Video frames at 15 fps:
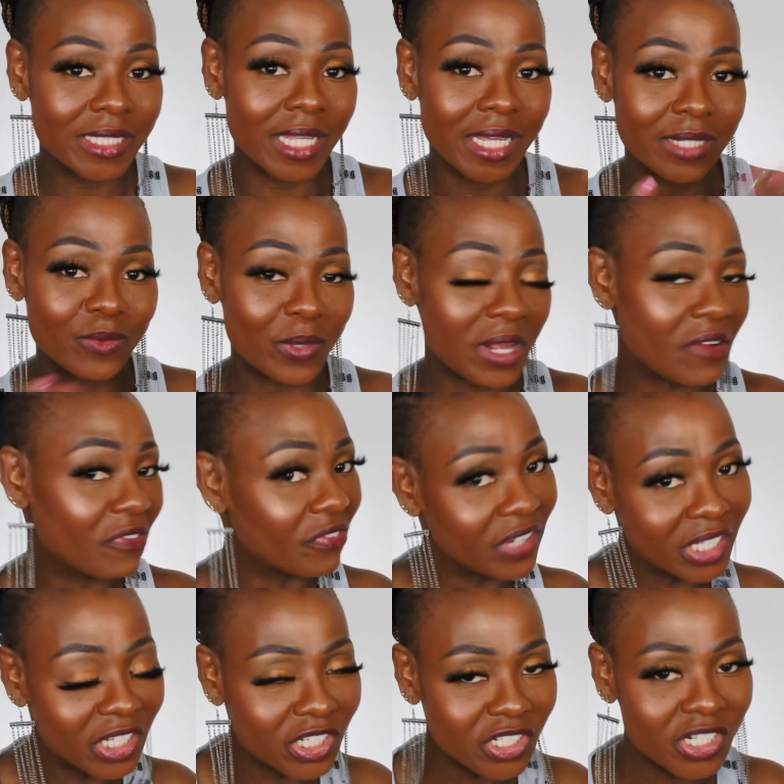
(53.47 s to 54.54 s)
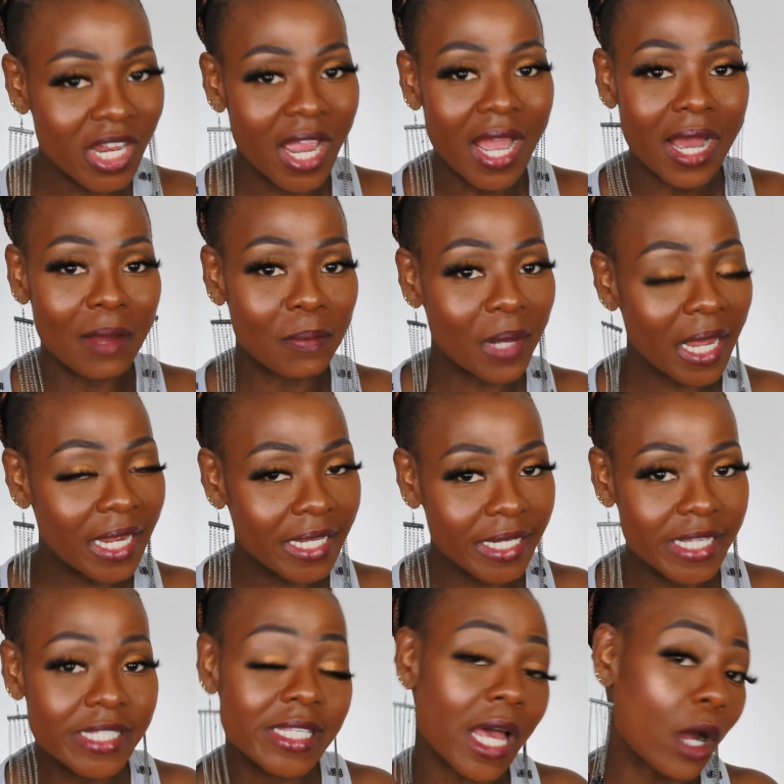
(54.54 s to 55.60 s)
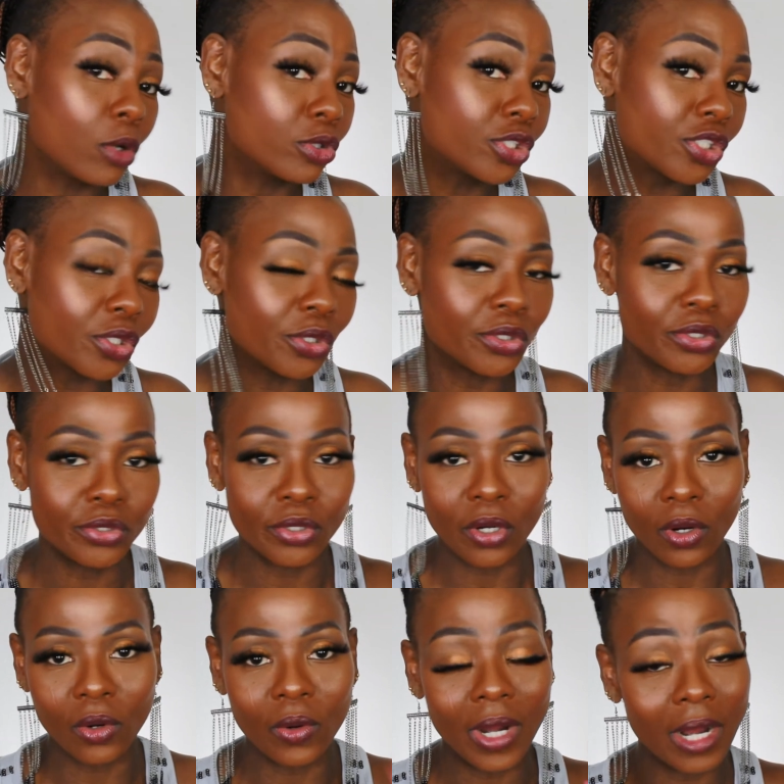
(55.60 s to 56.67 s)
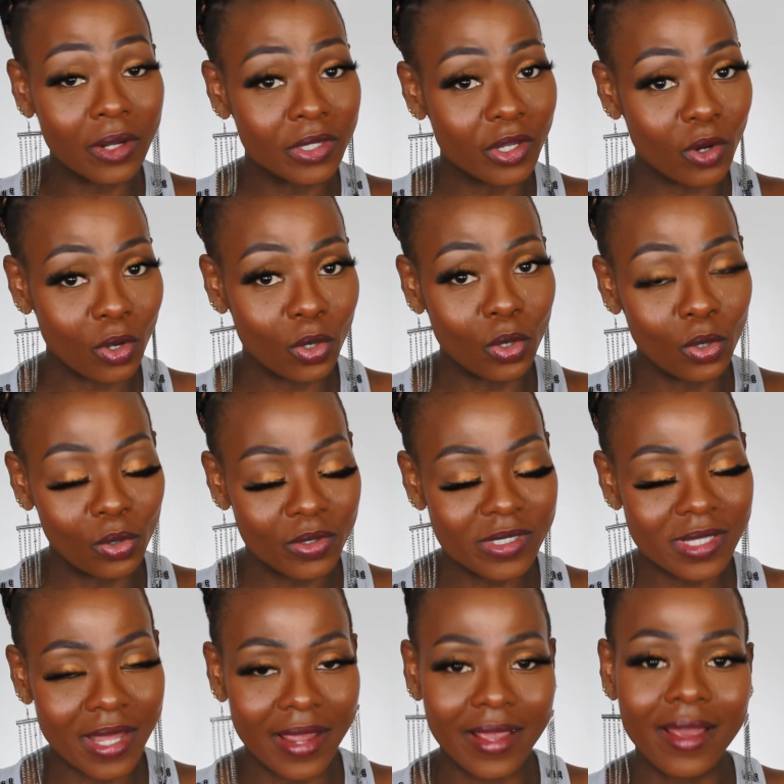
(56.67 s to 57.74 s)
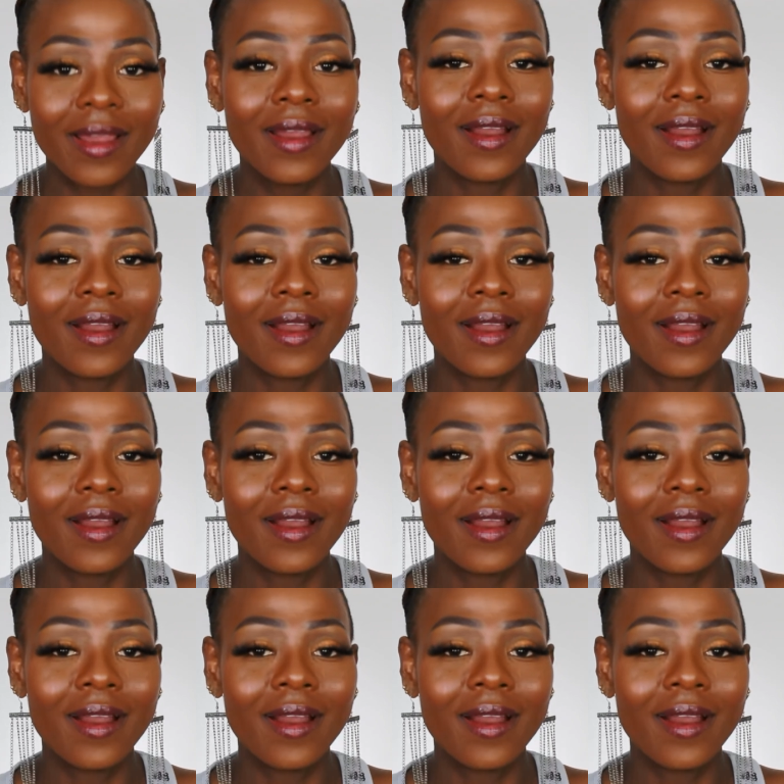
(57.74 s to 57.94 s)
then when I finish applying it, I will show you all how the color looks like.